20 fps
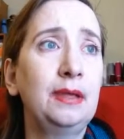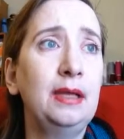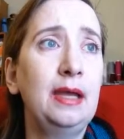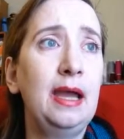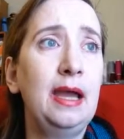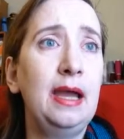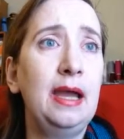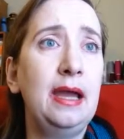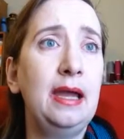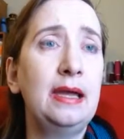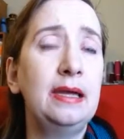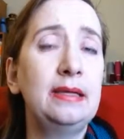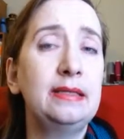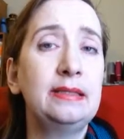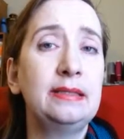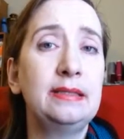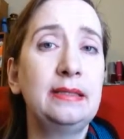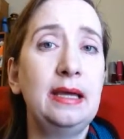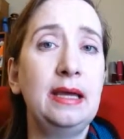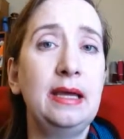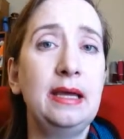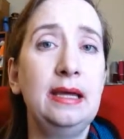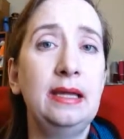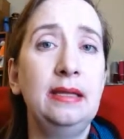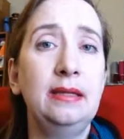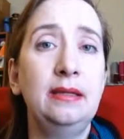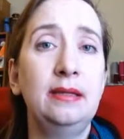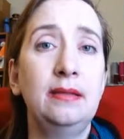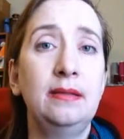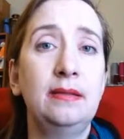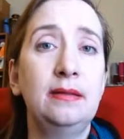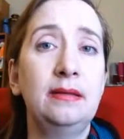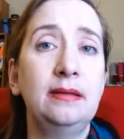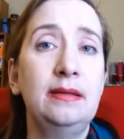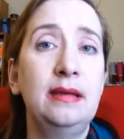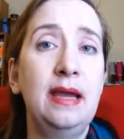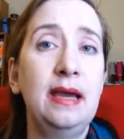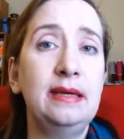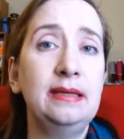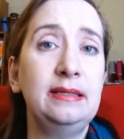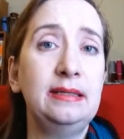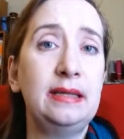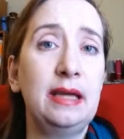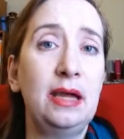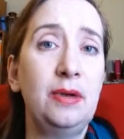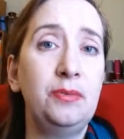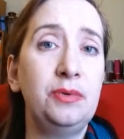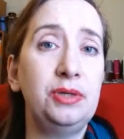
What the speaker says: And then the next day,